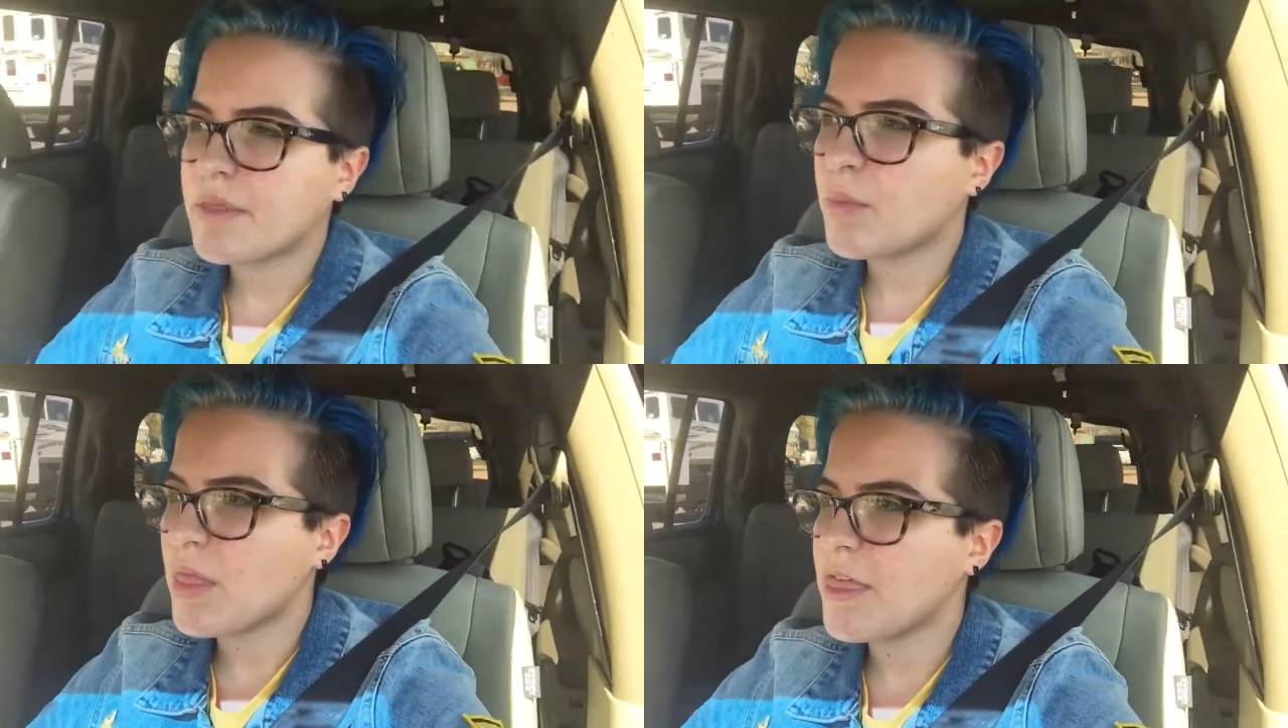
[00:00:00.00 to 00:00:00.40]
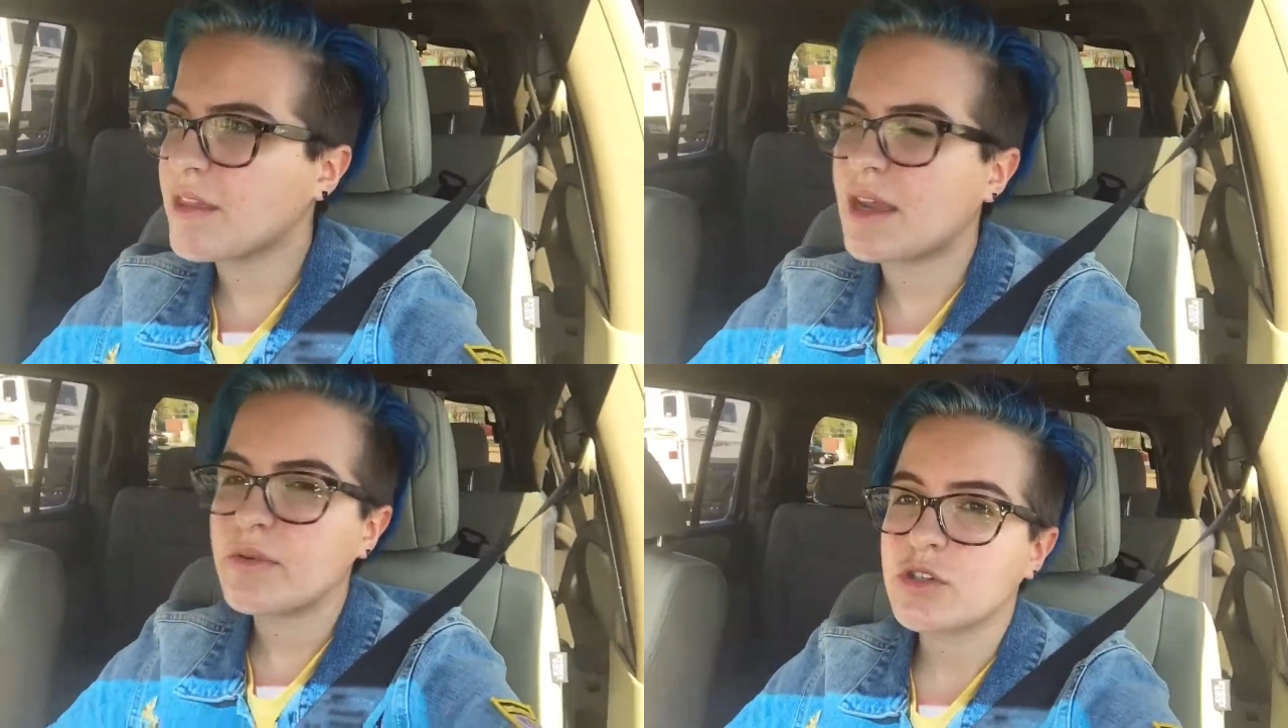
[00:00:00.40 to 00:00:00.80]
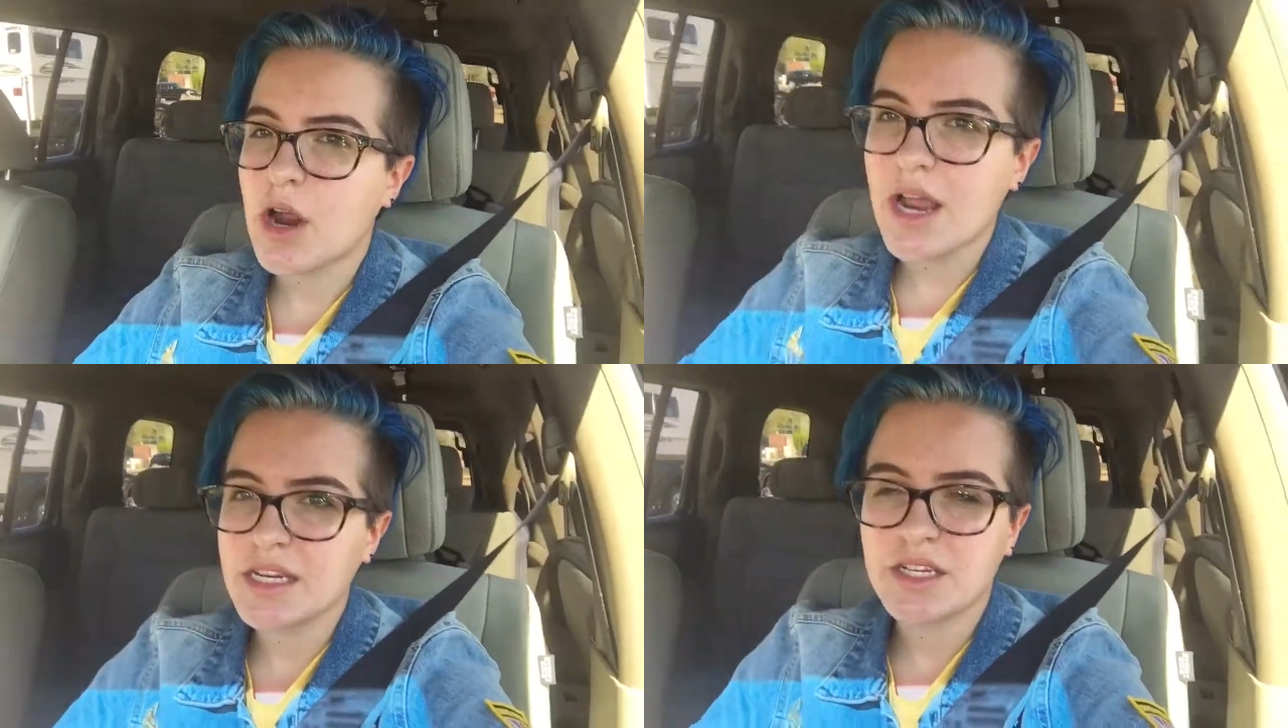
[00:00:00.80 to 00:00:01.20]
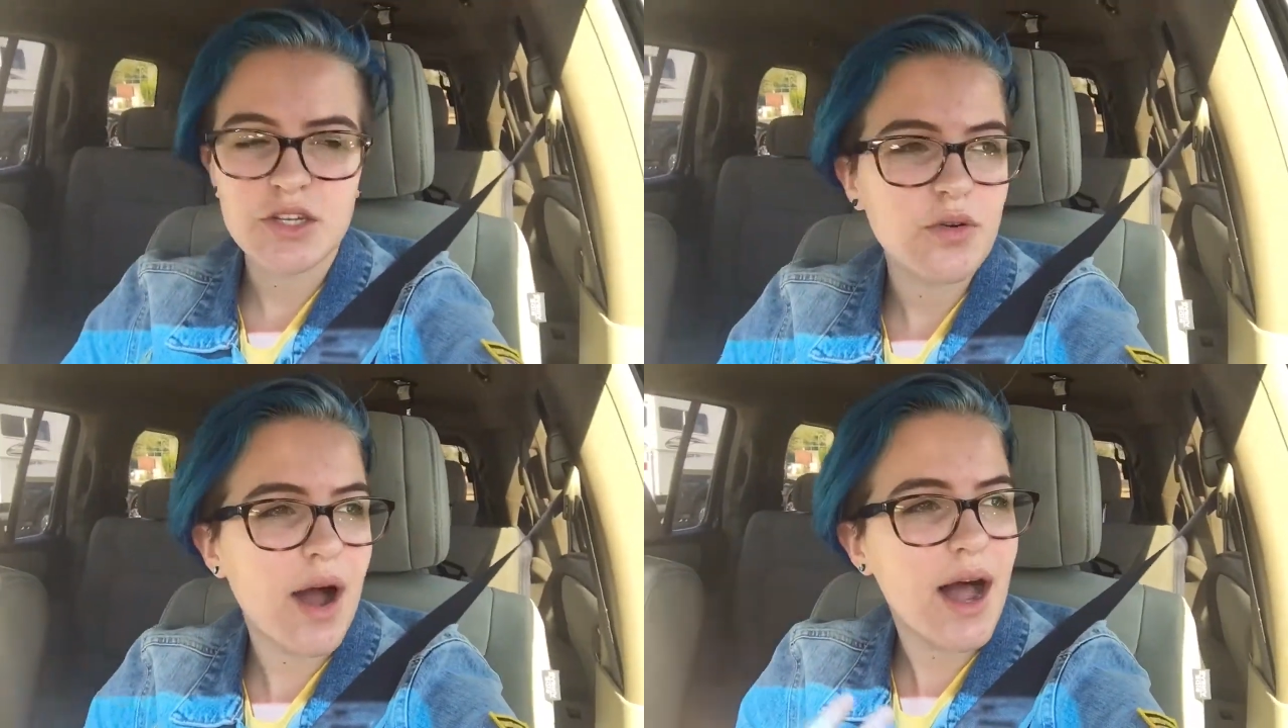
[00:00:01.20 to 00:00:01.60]
but the one thing that I was trying to
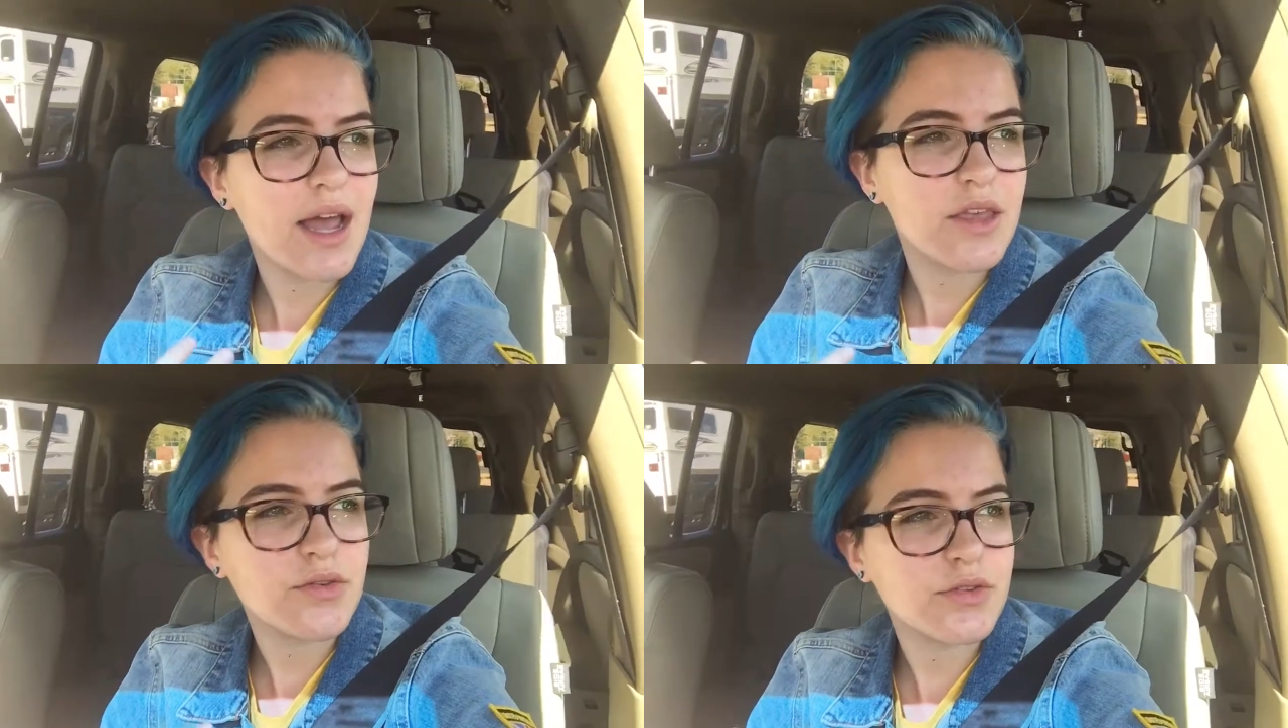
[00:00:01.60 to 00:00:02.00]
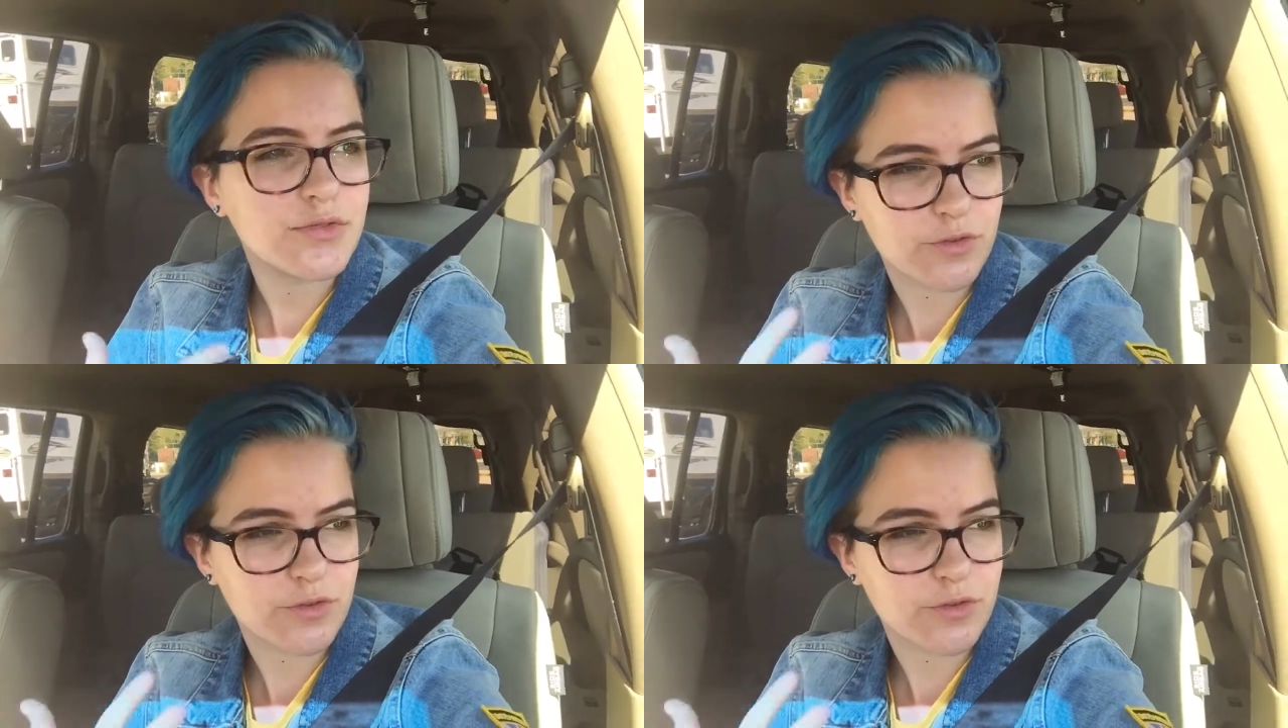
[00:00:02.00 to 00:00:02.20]
do, I use